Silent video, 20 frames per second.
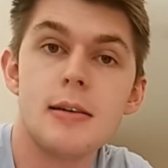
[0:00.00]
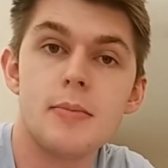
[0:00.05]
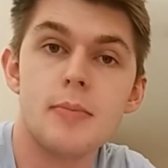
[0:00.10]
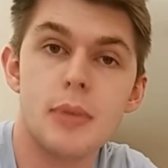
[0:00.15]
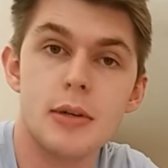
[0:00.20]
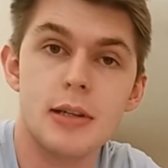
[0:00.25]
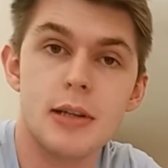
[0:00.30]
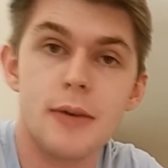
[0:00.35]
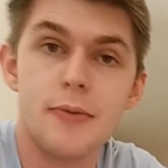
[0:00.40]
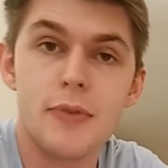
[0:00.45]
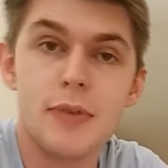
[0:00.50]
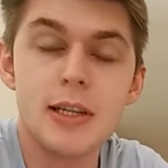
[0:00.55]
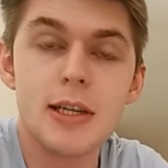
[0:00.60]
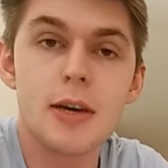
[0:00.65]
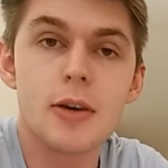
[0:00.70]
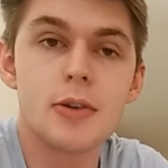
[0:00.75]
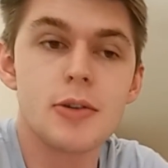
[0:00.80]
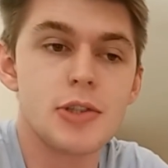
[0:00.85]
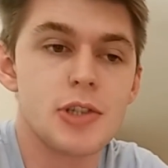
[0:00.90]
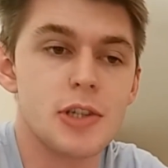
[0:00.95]
But a
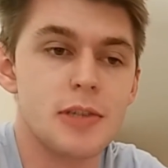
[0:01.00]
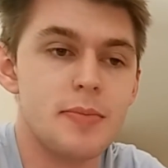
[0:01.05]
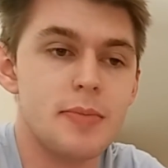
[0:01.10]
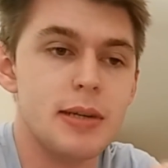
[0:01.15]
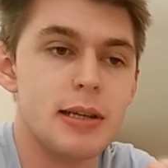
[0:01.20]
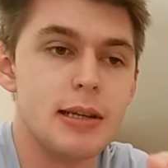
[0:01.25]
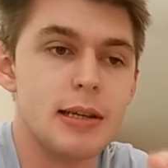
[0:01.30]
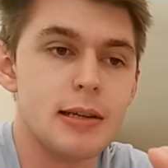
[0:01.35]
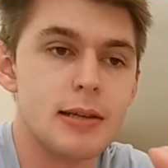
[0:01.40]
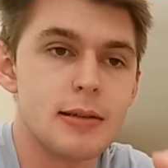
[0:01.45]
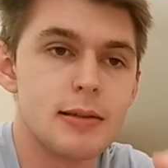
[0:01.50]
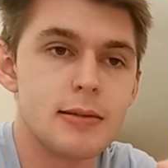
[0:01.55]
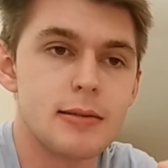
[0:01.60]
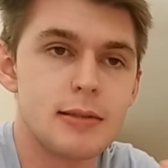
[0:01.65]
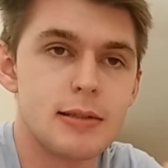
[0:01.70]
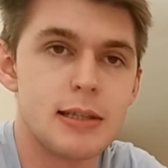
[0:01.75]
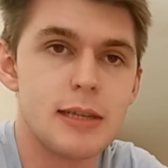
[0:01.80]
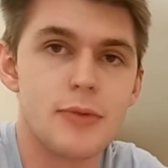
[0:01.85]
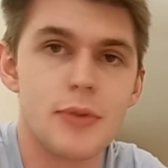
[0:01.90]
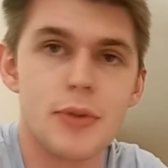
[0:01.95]
video should be
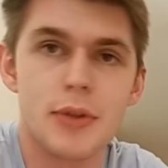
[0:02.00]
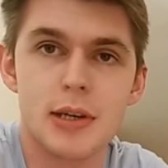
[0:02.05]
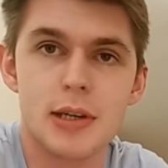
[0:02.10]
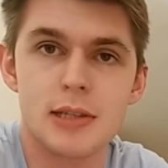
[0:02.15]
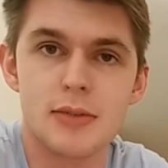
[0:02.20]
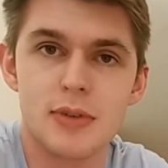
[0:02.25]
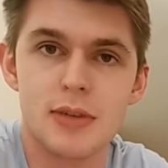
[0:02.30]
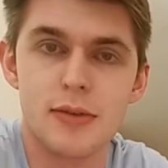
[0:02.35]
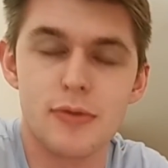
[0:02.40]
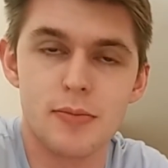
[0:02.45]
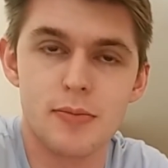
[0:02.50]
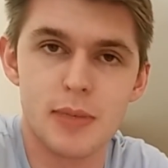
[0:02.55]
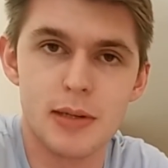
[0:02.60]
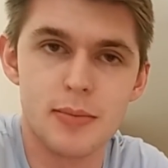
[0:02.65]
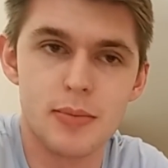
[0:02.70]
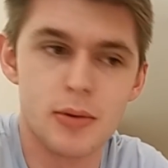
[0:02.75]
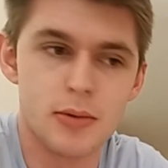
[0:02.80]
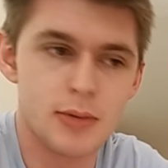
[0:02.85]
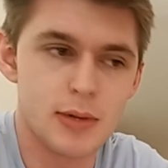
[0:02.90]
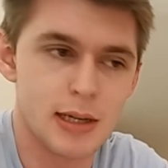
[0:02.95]
different things for different
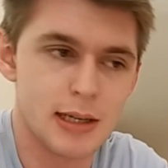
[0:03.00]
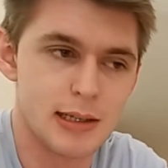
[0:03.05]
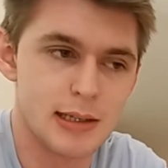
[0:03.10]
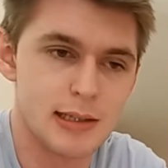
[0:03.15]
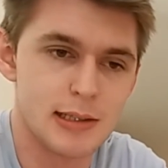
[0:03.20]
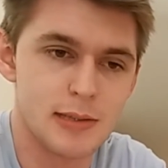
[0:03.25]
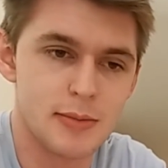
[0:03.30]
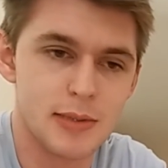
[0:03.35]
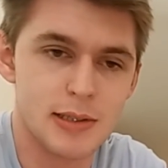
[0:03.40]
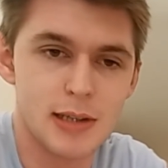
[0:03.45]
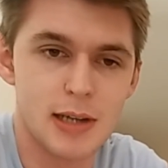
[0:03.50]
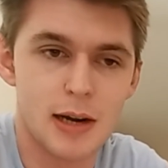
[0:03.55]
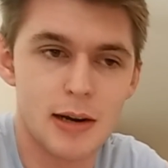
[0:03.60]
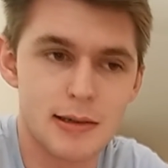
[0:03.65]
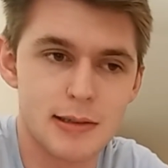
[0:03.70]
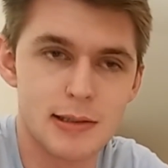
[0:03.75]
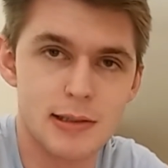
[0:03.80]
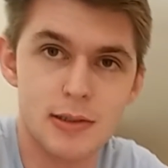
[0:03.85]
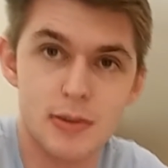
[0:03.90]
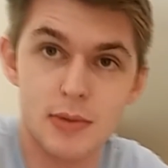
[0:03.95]
people, and it needs to be
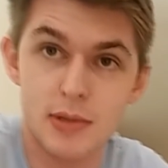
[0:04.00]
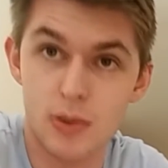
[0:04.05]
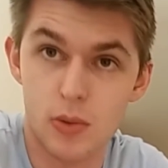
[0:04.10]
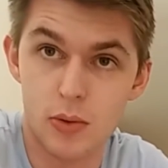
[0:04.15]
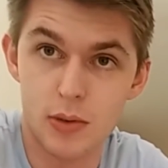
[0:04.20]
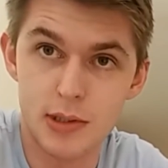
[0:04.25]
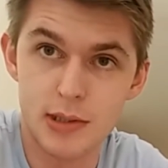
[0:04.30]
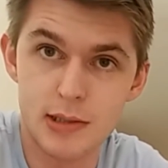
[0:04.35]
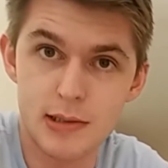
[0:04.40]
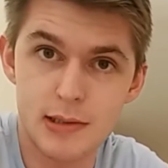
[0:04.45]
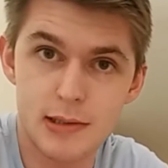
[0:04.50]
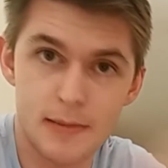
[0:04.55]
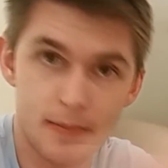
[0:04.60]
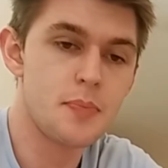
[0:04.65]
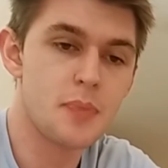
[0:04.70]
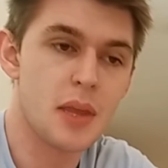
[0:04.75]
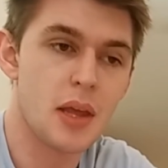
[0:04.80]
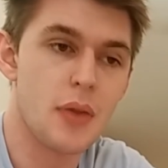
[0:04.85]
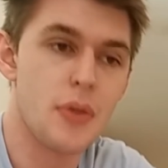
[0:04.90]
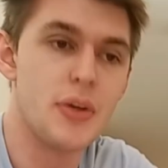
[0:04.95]
targeted to its audience.
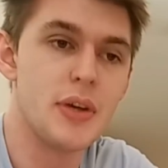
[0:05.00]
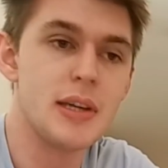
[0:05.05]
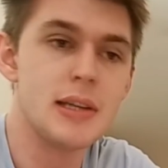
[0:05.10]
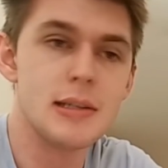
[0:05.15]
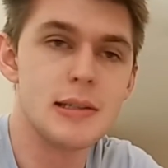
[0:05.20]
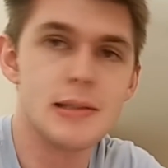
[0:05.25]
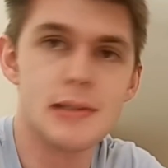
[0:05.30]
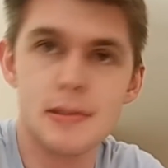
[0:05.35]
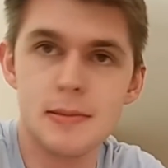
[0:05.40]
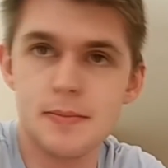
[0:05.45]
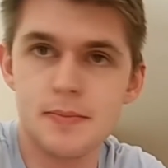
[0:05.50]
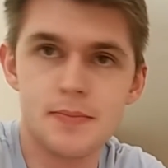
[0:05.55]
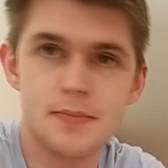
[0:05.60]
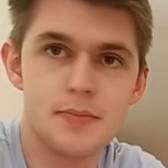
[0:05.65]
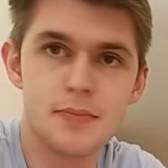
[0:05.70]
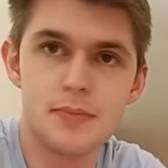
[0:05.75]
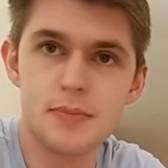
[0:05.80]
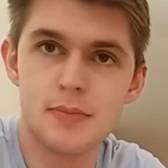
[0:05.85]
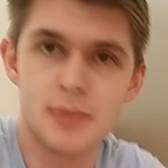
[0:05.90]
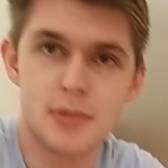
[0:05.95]
These
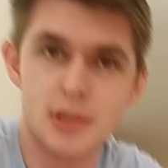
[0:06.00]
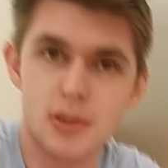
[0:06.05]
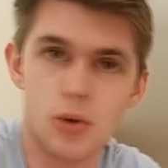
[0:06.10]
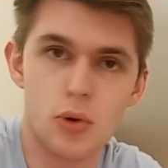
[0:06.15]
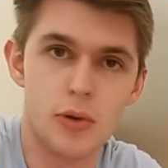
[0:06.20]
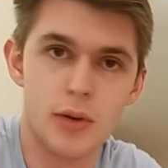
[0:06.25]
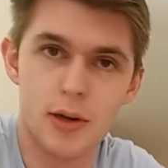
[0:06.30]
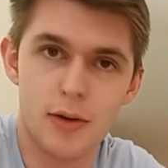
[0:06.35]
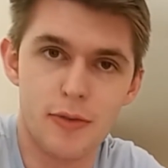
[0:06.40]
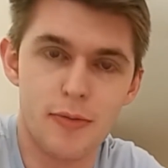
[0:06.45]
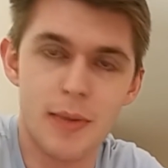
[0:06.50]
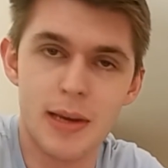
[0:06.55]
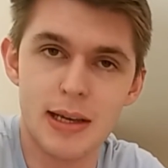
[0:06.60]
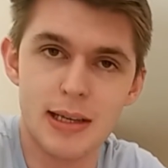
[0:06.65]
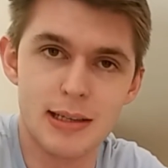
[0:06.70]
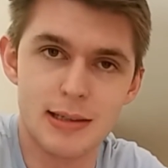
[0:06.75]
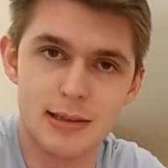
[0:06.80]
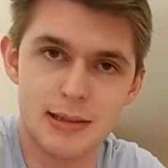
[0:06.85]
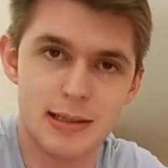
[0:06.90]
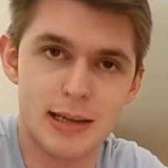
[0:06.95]
story of
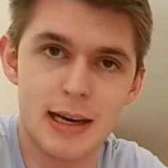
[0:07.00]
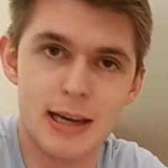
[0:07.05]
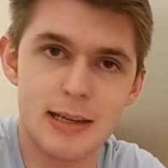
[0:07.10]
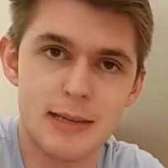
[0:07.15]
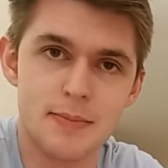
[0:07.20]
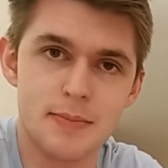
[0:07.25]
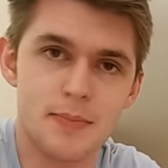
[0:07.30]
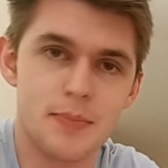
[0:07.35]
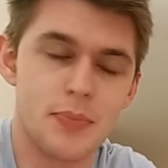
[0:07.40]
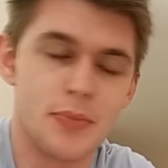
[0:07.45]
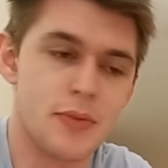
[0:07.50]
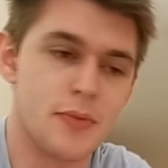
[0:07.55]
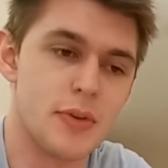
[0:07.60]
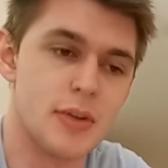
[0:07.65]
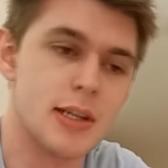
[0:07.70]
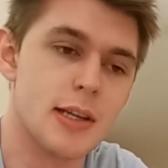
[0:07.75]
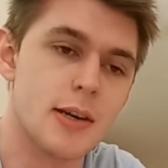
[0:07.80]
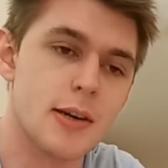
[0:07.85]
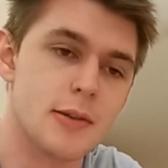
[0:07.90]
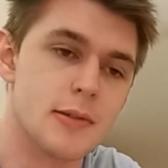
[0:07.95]
making the game
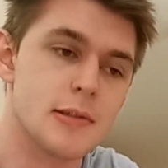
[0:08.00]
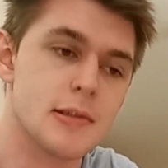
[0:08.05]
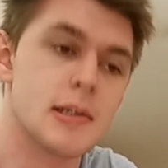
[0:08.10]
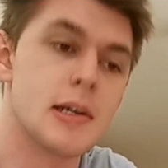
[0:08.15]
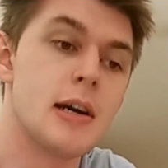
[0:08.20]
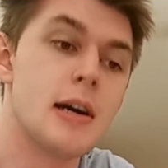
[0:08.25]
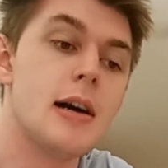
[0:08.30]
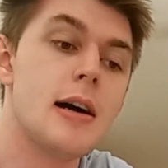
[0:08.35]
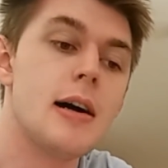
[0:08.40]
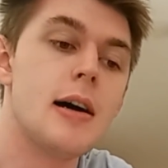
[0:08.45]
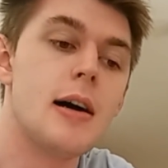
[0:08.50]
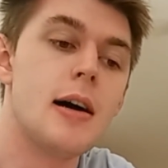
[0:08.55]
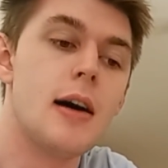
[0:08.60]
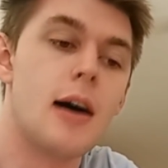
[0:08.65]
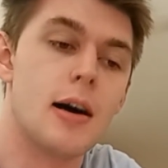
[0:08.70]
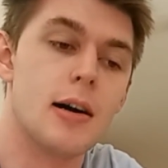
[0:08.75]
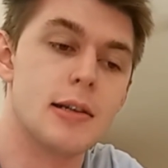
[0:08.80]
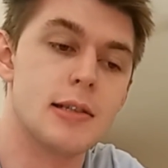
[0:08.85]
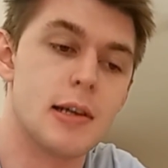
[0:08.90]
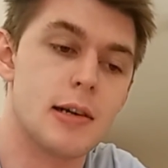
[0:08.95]
videos
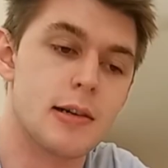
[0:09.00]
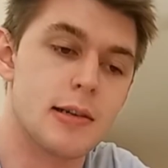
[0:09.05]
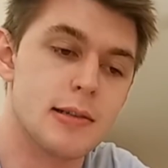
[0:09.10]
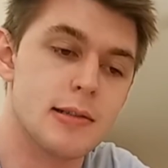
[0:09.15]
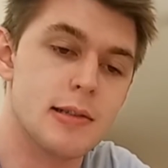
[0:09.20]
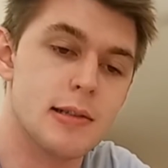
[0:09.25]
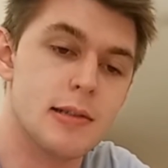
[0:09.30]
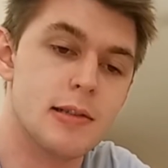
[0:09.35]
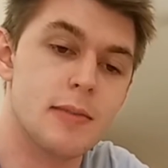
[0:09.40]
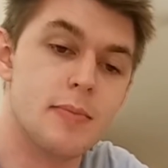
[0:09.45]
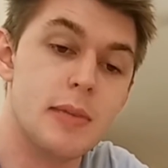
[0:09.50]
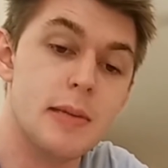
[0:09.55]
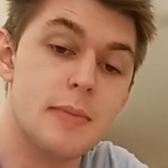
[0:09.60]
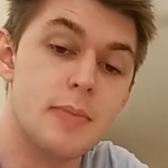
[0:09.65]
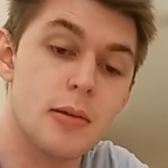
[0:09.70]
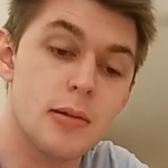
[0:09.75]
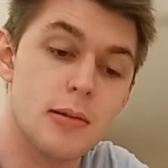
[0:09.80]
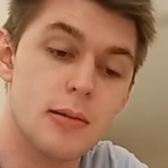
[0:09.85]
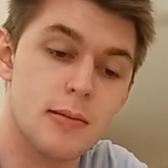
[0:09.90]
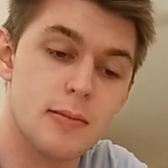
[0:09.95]
are targeted to
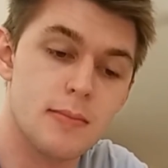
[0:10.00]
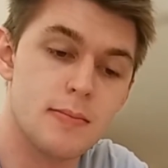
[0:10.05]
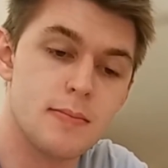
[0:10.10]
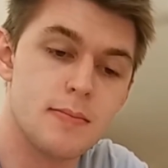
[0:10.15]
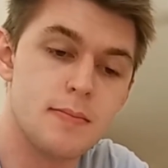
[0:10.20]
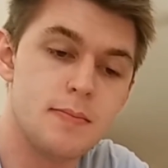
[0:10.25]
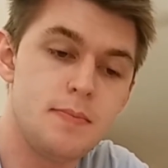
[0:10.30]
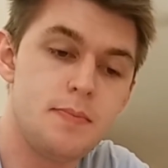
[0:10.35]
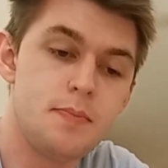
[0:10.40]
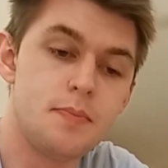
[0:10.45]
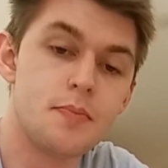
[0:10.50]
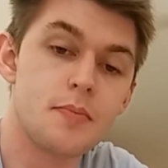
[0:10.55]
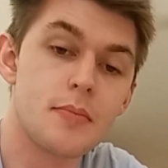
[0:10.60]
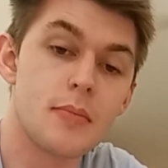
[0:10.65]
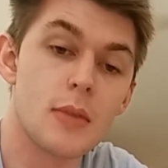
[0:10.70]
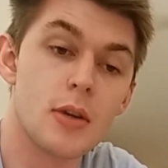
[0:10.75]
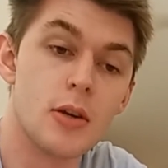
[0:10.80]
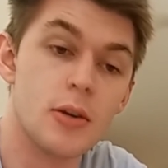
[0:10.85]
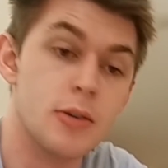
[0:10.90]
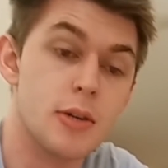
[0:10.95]
people
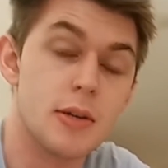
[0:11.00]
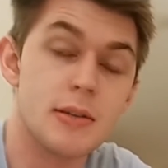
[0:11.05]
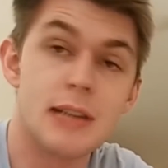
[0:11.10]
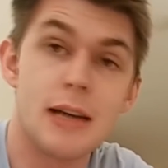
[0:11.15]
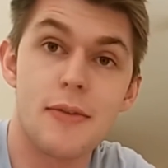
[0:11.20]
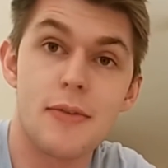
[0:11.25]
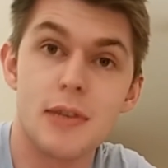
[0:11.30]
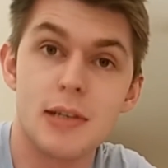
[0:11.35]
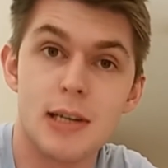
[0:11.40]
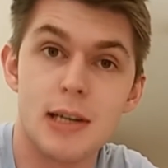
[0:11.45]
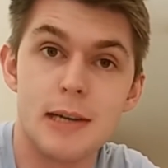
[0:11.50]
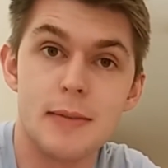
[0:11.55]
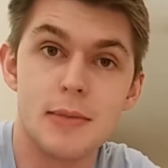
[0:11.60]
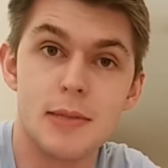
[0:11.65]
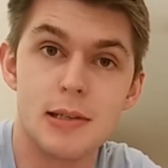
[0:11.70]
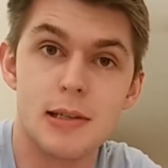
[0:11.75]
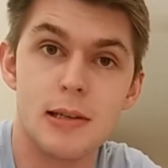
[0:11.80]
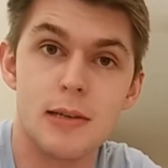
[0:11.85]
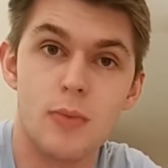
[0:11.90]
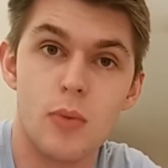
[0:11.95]
who don't have the time to
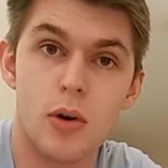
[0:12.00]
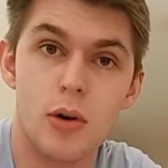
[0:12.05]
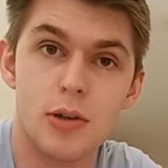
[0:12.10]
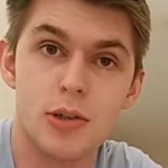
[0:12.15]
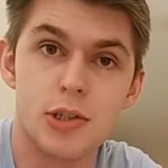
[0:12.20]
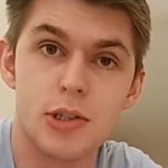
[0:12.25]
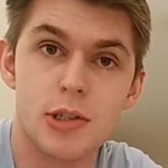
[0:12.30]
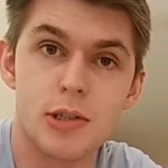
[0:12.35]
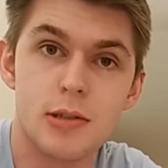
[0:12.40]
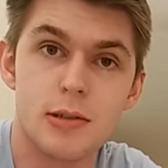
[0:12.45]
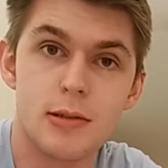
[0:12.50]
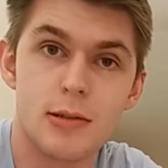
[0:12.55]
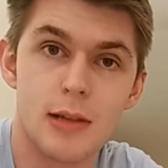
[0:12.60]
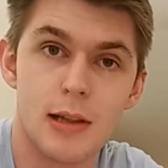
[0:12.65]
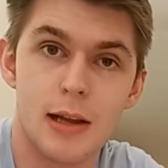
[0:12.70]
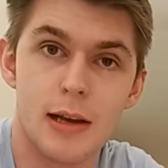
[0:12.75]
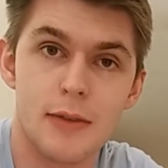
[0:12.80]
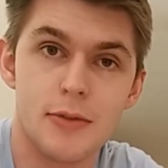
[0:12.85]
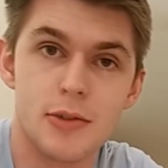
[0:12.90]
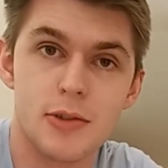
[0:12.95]
sit and watch the
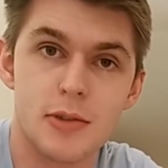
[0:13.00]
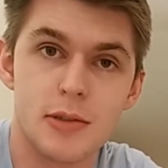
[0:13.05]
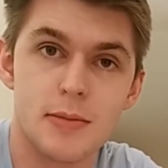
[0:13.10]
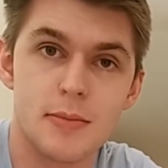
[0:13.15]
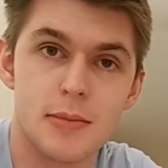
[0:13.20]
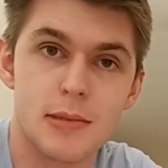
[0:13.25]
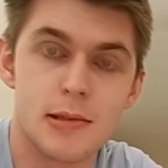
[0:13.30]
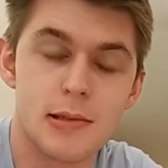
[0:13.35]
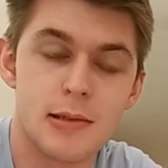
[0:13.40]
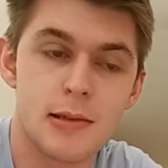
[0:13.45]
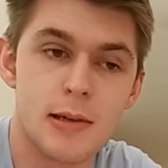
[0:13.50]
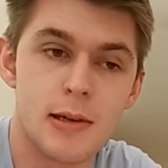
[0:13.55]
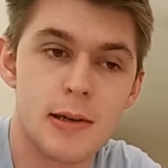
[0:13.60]
live streams,